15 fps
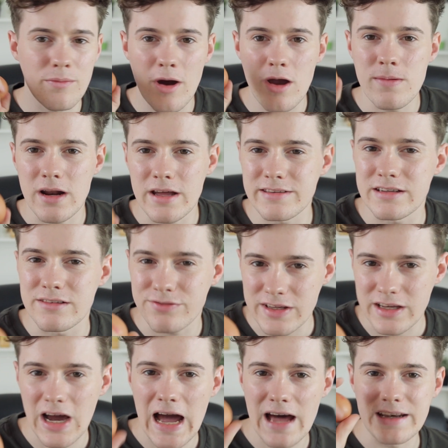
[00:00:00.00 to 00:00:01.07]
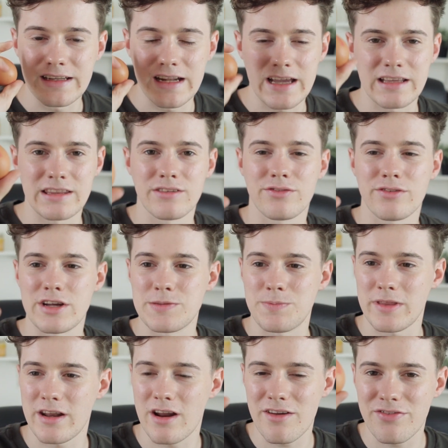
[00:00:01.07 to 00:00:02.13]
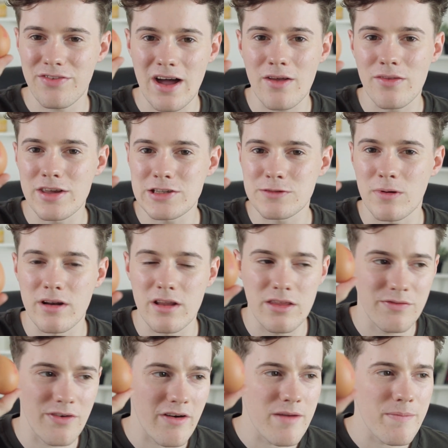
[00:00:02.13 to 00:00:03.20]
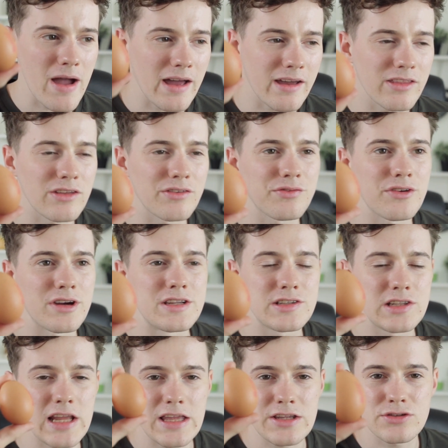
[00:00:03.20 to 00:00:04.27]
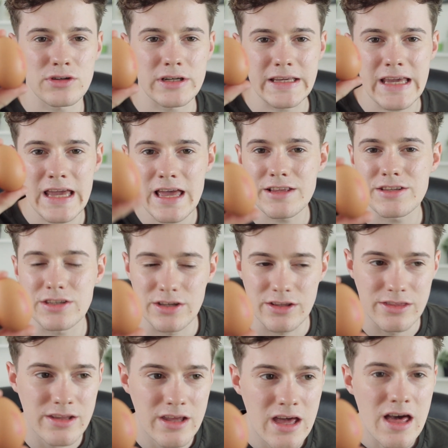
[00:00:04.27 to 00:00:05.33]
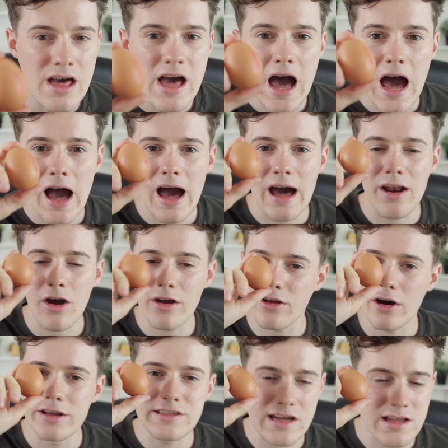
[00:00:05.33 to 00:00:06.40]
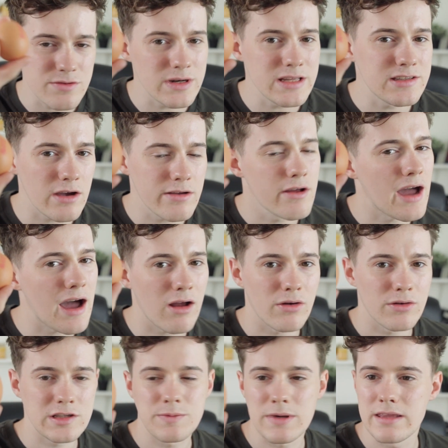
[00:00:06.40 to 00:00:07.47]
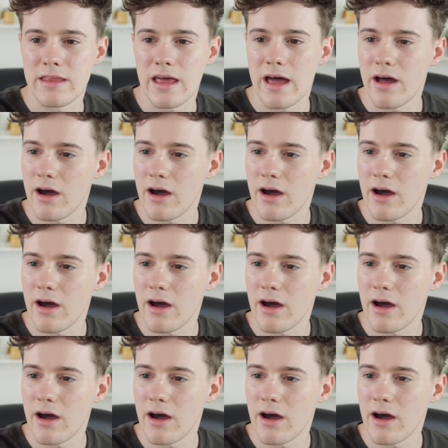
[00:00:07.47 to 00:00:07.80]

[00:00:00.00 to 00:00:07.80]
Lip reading: a moment, I didn't think I had an egg in the fridge, but then I found this one at the very back of the fridge, literally hidden, and I genuinely don't know how long it's been there.